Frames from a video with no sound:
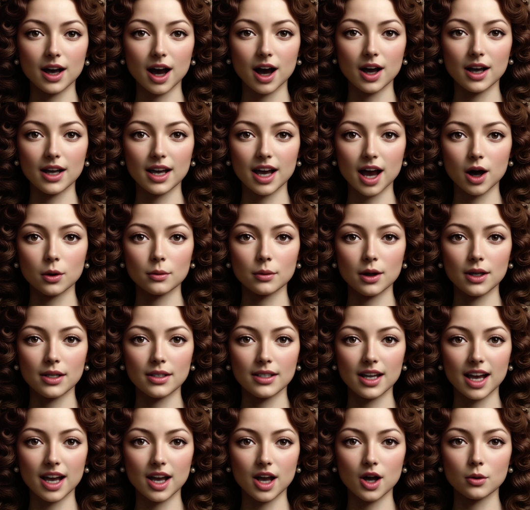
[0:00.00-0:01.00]
Allow me to
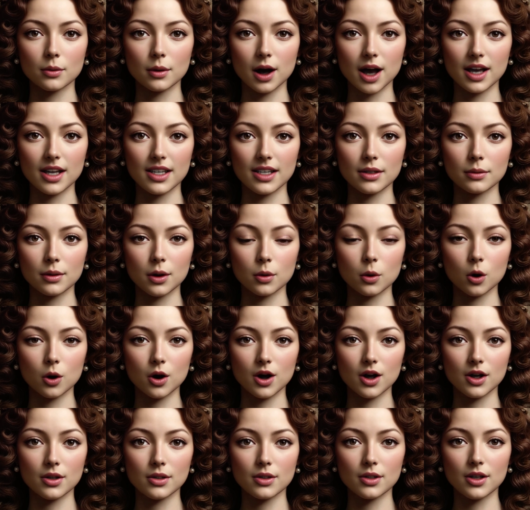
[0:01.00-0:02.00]
take you back to my
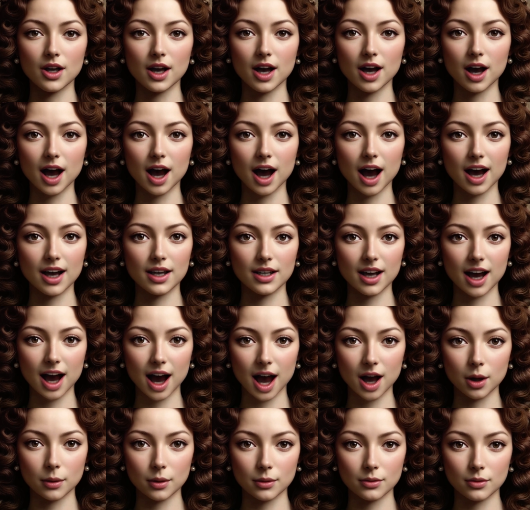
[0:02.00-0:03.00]
world, a
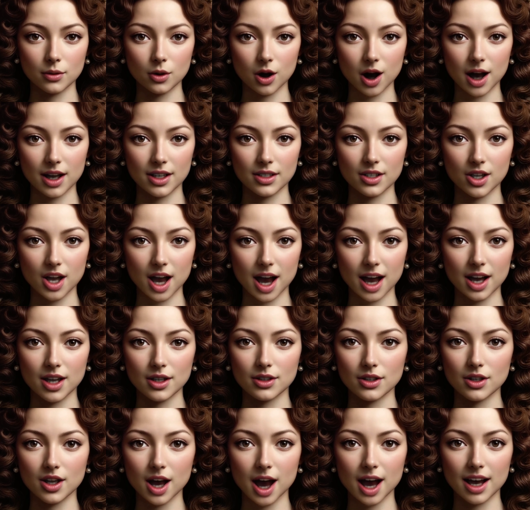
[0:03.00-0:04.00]
time of grand
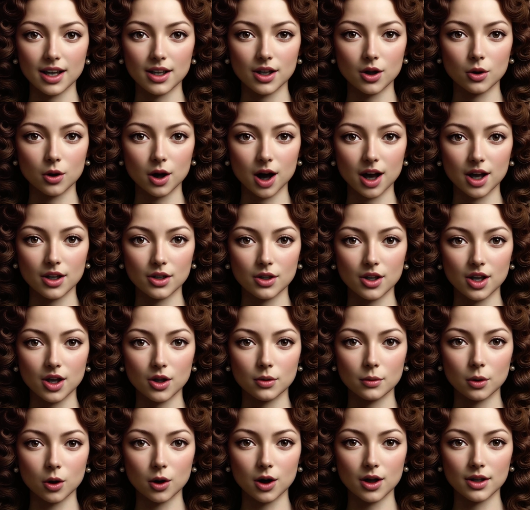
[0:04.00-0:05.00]
change and greater
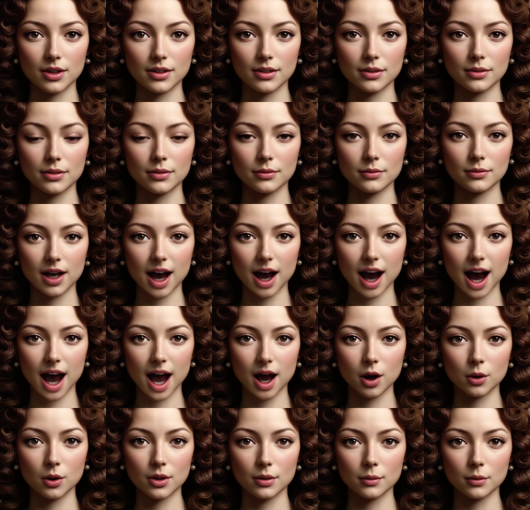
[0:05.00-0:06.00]
turmoil.
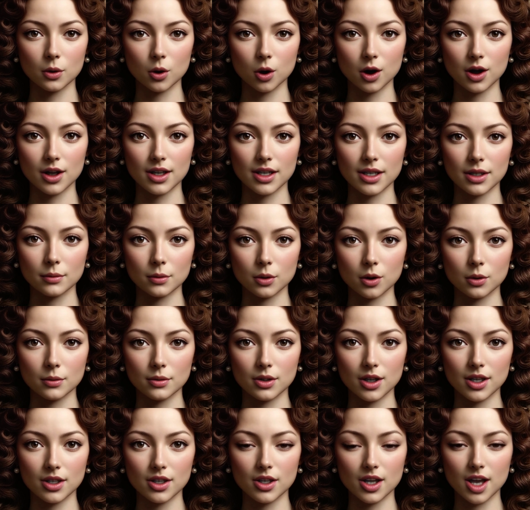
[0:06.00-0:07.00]
I was born into
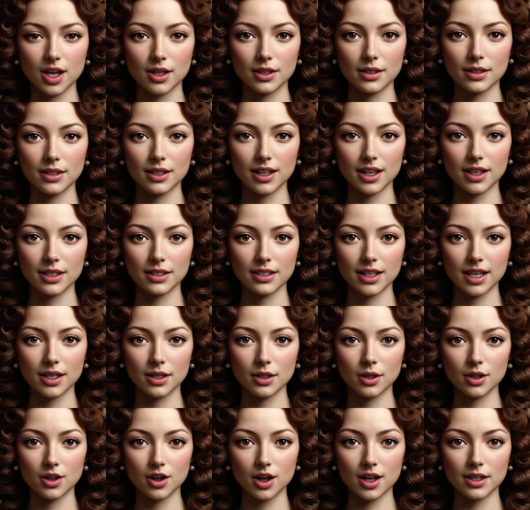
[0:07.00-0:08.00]
privilege in
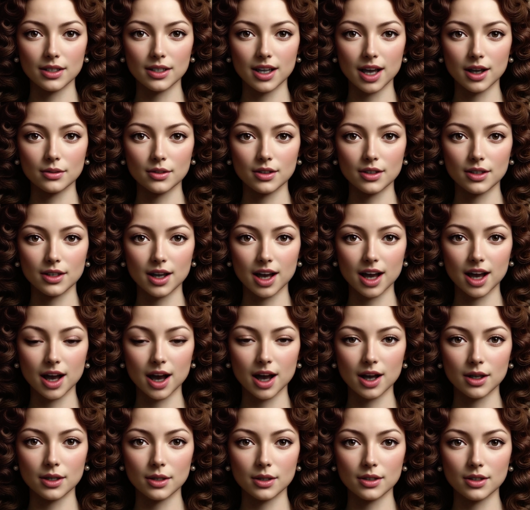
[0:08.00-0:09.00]
1637,
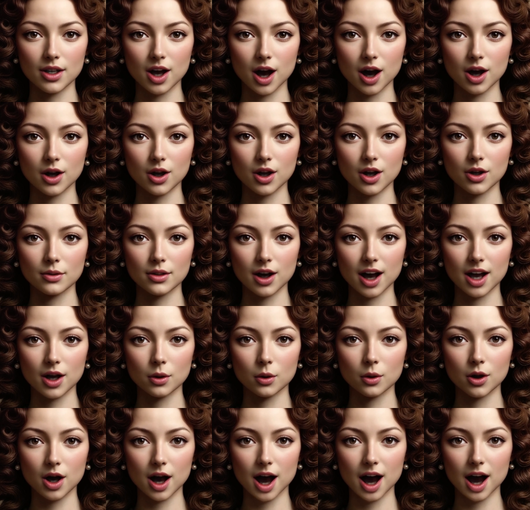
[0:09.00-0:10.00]
the daughter of
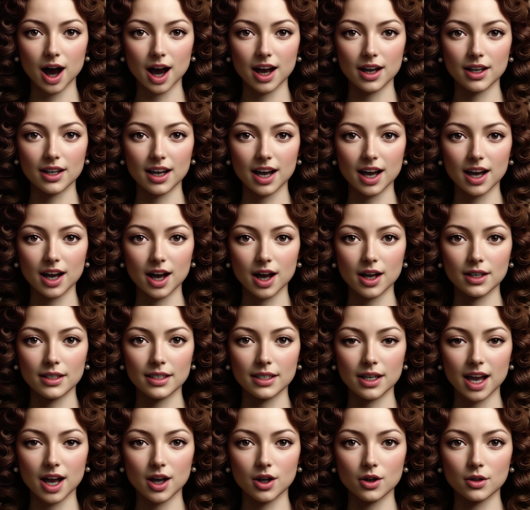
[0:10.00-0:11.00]
Edward Hyde,
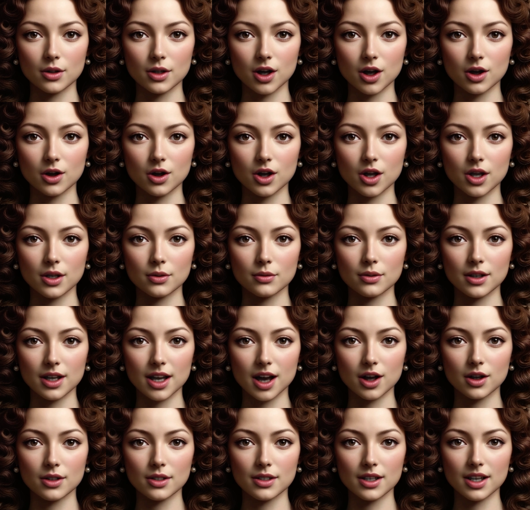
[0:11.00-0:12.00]
later the Earl of
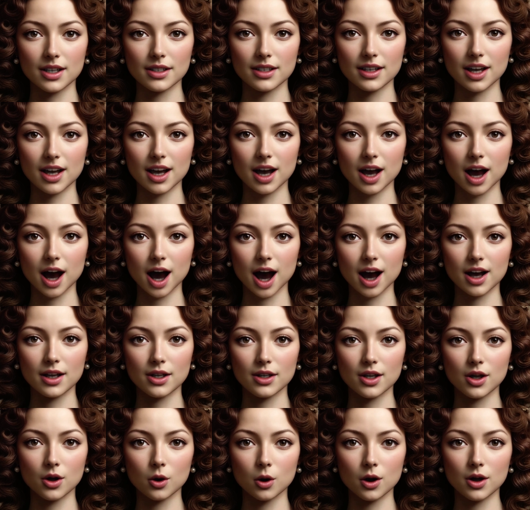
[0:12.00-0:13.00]
Clarendon, a
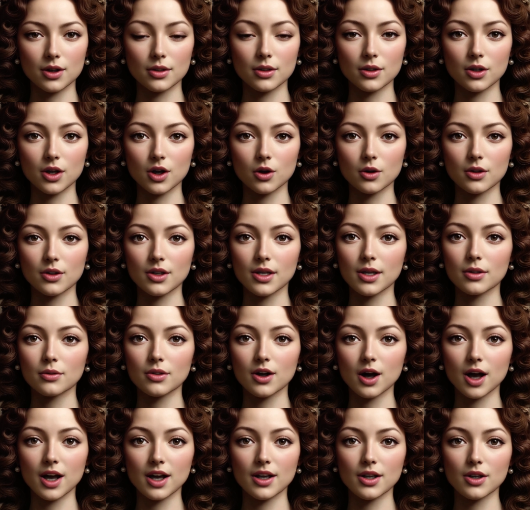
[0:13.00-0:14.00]
loyal servant of
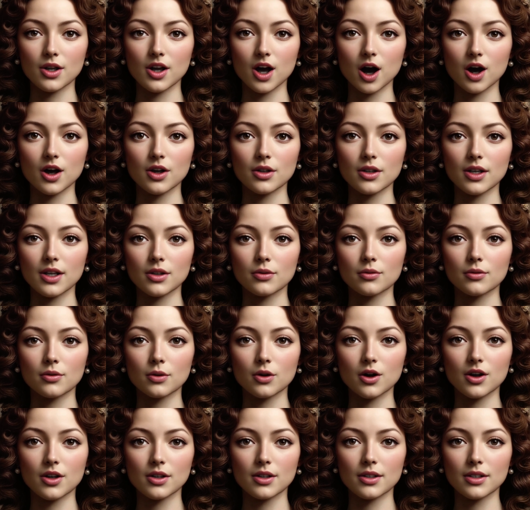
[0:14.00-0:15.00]
King Charles
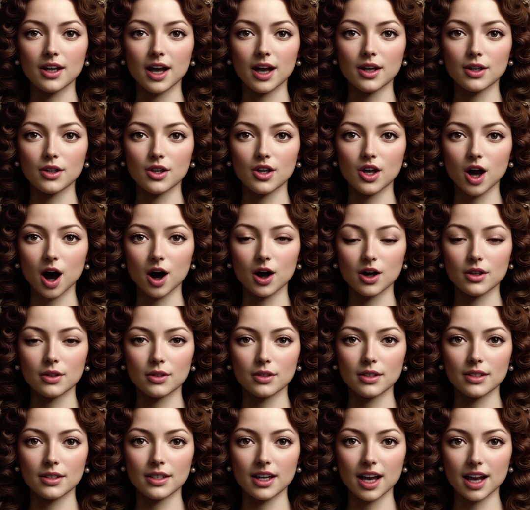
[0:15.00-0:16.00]
I and
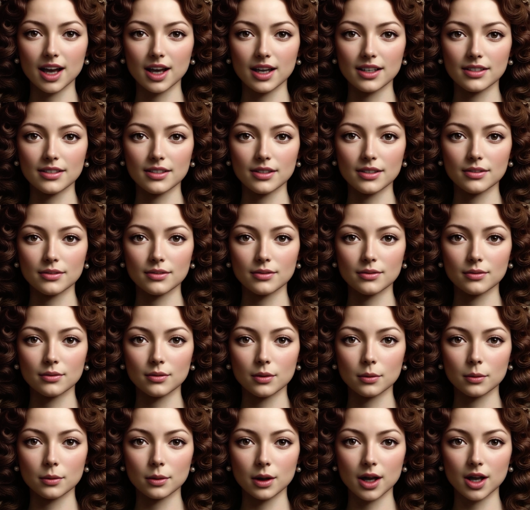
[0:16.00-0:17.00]
Charles II.
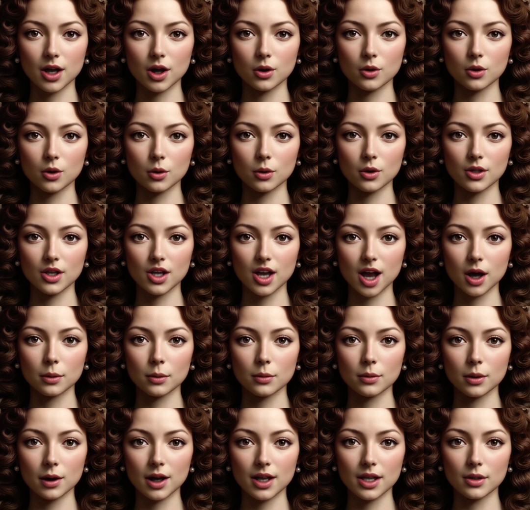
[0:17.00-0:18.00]
My youth was
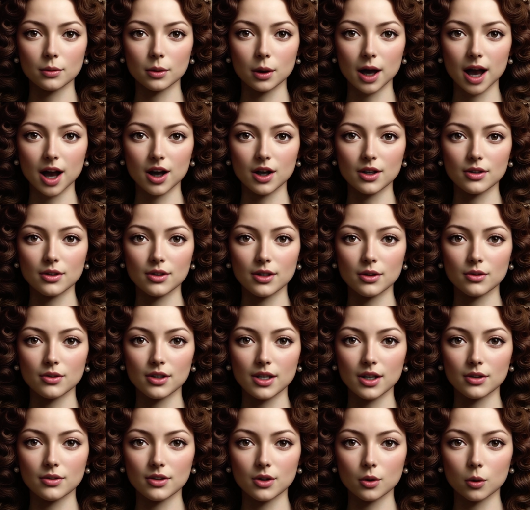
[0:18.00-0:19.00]
shaped by the perils of
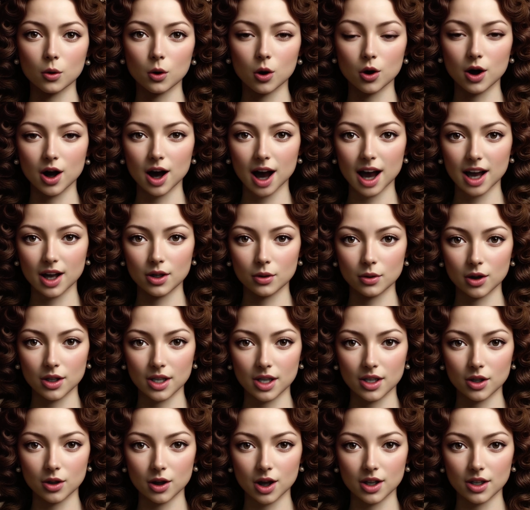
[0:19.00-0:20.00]
civil war and
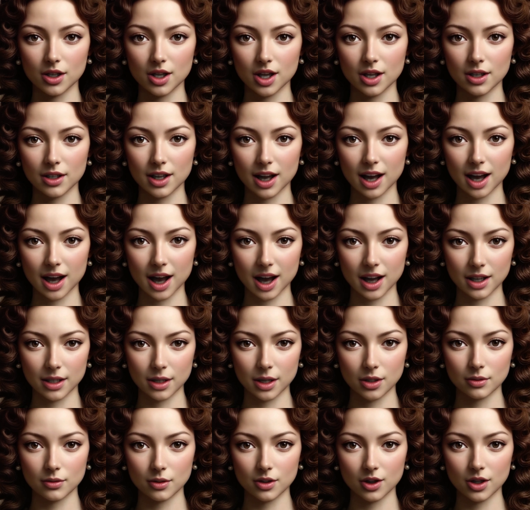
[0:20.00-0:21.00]
restoration,
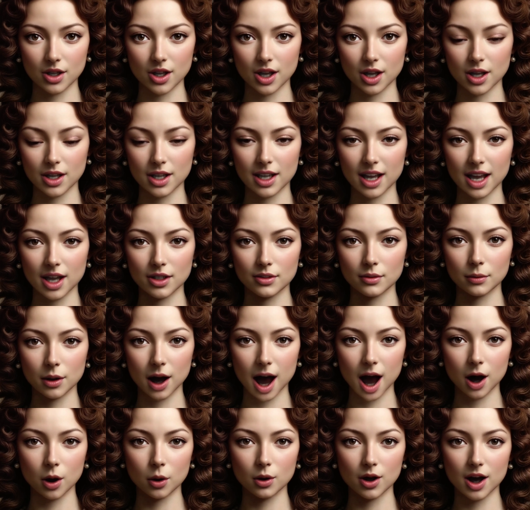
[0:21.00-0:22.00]
the fragility of
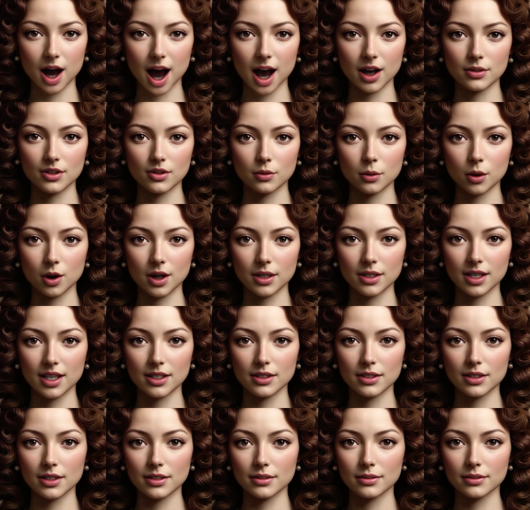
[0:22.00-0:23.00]
power ever
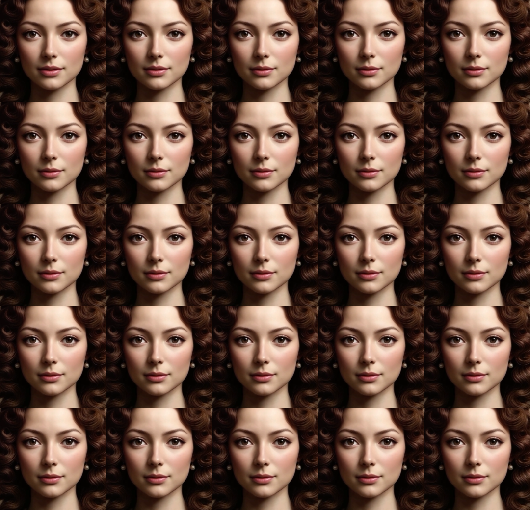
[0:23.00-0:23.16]
present.